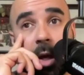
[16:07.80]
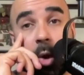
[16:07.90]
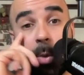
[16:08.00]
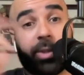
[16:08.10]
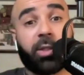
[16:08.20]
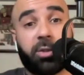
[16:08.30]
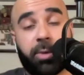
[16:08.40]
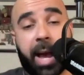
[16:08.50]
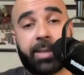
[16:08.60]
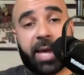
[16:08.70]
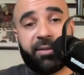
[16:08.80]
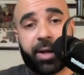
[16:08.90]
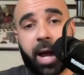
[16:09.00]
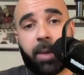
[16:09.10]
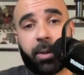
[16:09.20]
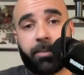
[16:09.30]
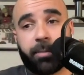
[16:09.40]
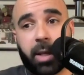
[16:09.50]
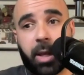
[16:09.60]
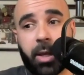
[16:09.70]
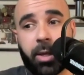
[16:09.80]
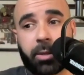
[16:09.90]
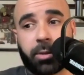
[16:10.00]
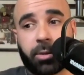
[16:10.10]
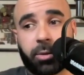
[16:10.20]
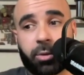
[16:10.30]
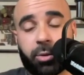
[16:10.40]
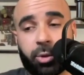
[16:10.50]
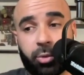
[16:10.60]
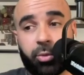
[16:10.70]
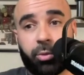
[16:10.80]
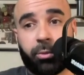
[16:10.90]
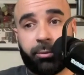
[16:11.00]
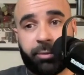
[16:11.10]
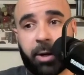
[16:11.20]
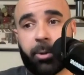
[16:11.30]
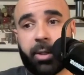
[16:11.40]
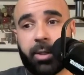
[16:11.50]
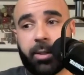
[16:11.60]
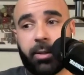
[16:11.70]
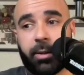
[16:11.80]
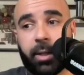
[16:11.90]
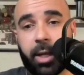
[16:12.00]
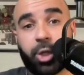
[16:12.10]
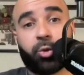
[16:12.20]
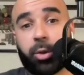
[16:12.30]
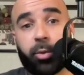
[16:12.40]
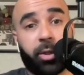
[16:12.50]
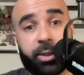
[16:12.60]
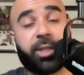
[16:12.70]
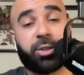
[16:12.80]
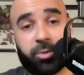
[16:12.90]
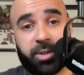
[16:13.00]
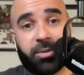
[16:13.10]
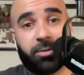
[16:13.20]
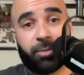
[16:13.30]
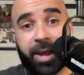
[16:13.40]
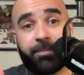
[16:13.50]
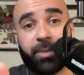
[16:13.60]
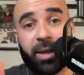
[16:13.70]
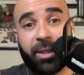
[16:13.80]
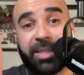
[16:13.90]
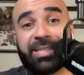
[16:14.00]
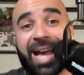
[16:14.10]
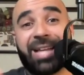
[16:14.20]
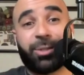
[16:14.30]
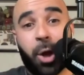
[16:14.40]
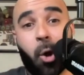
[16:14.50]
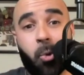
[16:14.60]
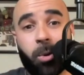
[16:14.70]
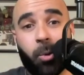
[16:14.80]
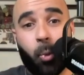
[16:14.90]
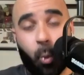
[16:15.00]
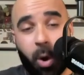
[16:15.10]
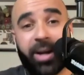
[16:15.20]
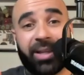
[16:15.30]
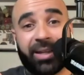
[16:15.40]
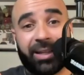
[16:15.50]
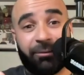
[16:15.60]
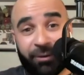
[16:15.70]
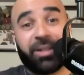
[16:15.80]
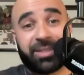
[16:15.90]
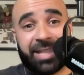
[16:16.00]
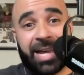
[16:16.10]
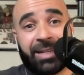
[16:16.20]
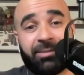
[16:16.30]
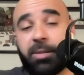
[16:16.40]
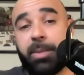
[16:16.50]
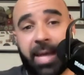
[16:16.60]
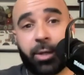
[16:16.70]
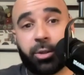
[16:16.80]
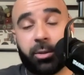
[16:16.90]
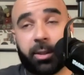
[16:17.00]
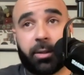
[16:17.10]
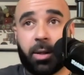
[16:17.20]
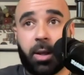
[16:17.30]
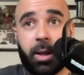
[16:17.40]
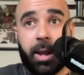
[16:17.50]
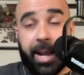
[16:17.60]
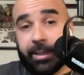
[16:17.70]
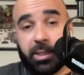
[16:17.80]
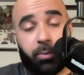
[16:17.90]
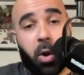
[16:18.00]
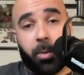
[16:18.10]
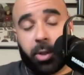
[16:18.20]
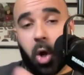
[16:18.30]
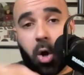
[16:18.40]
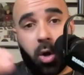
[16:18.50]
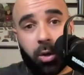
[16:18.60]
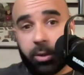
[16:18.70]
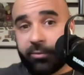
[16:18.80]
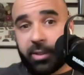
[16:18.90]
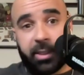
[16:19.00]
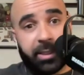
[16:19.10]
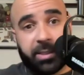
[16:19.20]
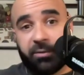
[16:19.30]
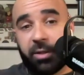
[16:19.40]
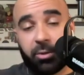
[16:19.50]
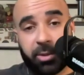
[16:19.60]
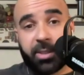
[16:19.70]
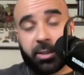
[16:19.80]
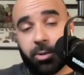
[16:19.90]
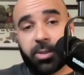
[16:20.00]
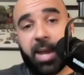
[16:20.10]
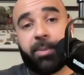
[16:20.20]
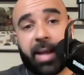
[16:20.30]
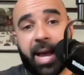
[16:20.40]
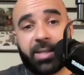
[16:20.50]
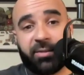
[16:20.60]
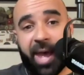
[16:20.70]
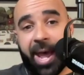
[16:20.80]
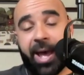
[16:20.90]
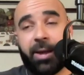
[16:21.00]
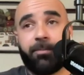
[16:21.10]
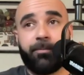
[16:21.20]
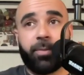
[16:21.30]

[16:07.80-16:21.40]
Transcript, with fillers: what these two guys have in common is two very injury-riddled histories, right? These guys know what it feels like to be injured. And at this point, with all of the list of injuries that those type of guys have had,